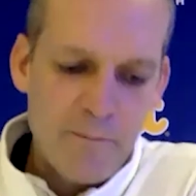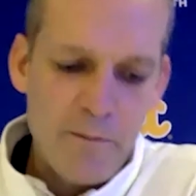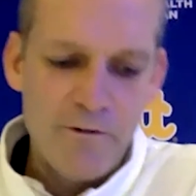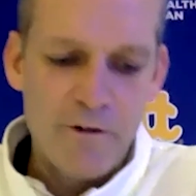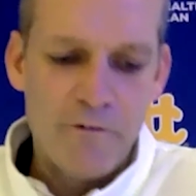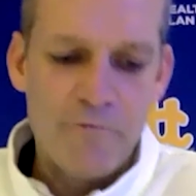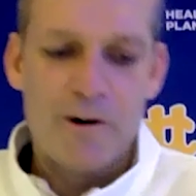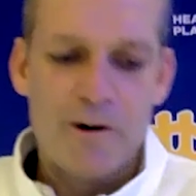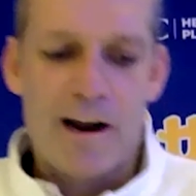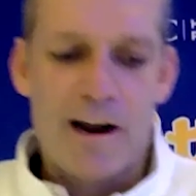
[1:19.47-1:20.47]
pivotal
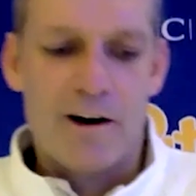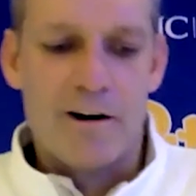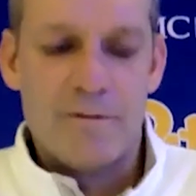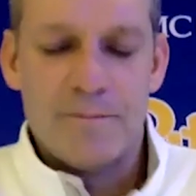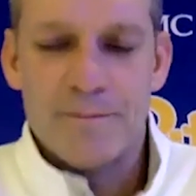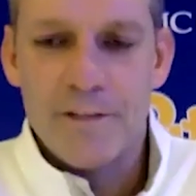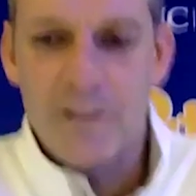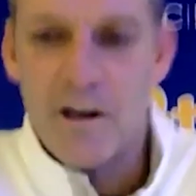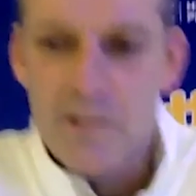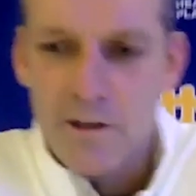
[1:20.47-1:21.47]
for our
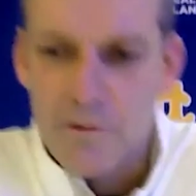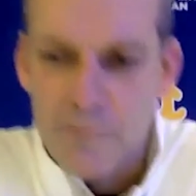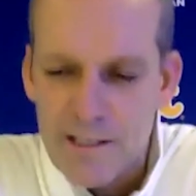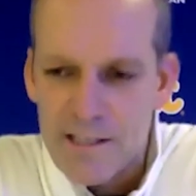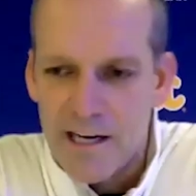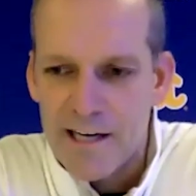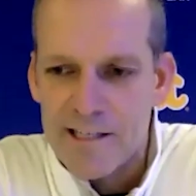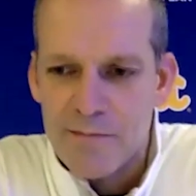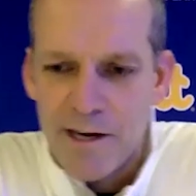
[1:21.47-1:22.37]
long-term success.